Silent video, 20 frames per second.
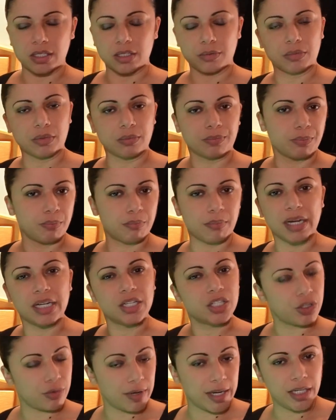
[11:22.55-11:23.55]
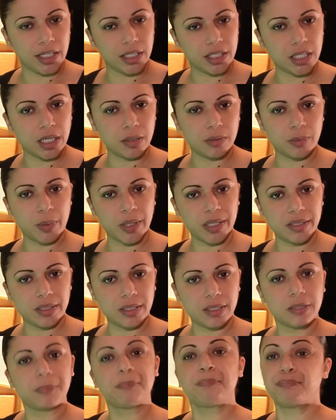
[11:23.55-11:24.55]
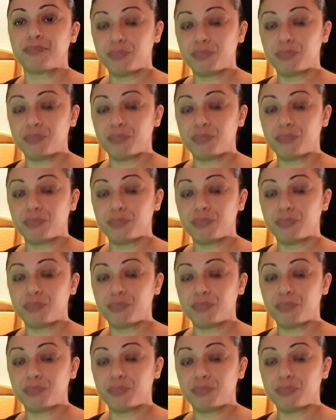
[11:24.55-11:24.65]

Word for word: some Mediterranean type spices.